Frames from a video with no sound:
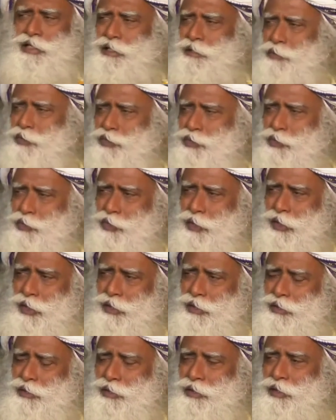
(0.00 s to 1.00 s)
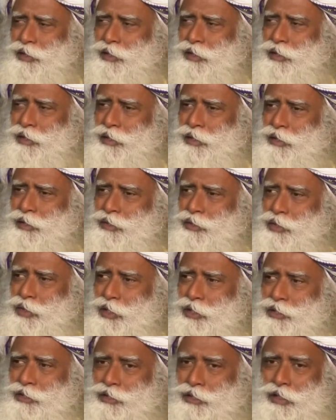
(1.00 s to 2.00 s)
about the world, to
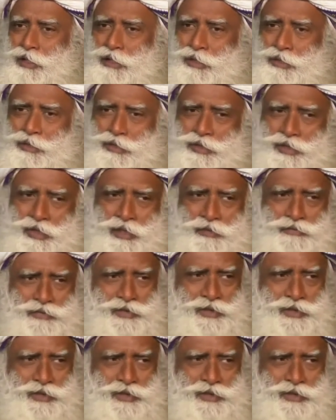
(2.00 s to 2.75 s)
consider yourself